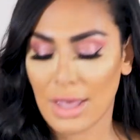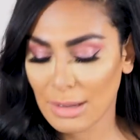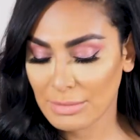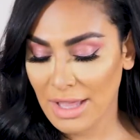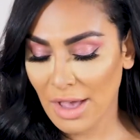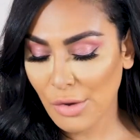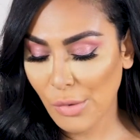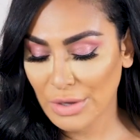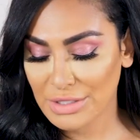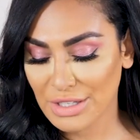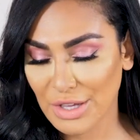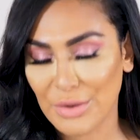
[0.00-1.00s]
I'm now
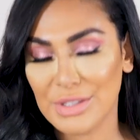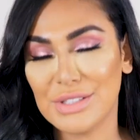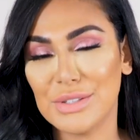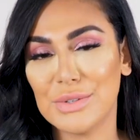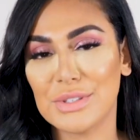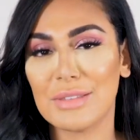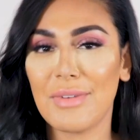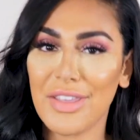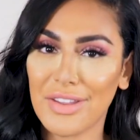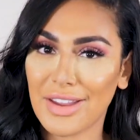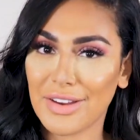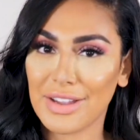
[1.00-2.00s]
going to go into some
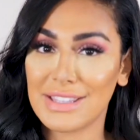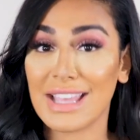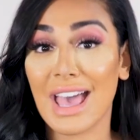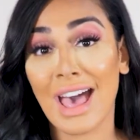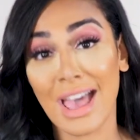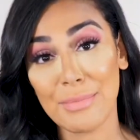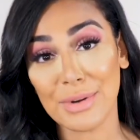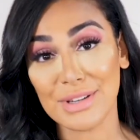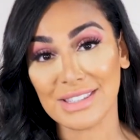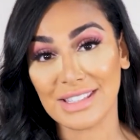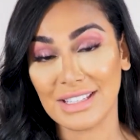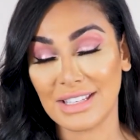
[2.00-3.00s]
other areas that I
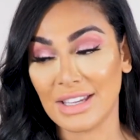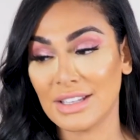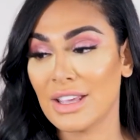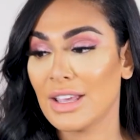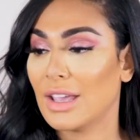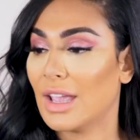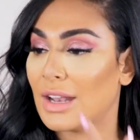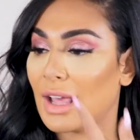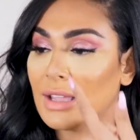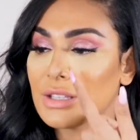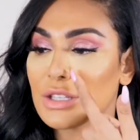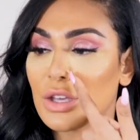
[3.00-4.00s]
personally need, and I like to